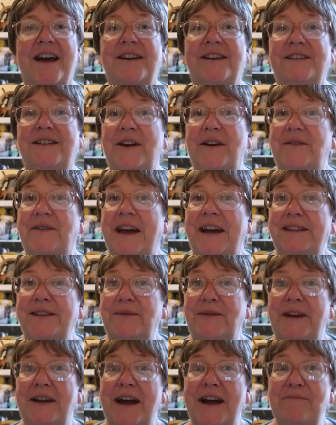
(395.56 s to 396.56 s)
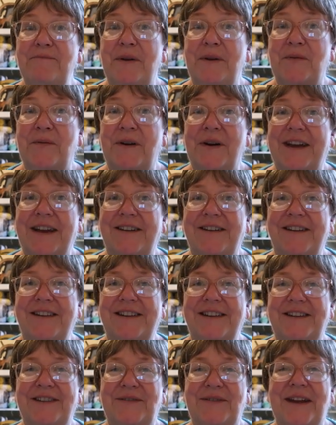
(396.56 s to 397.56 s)
so that's what I've been working on
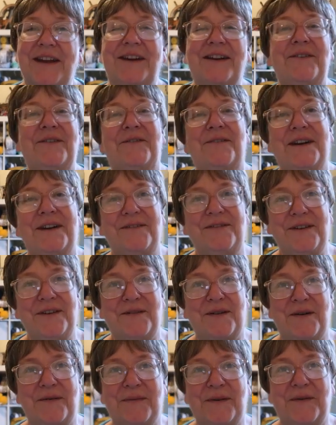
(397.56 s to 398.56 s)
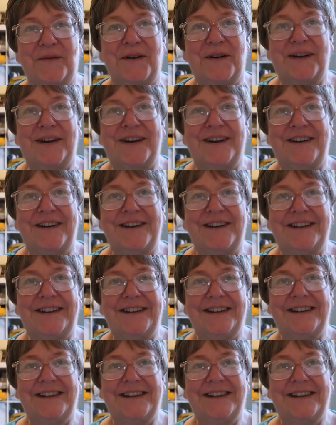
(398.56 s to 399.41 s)
this week. What have you all been working on?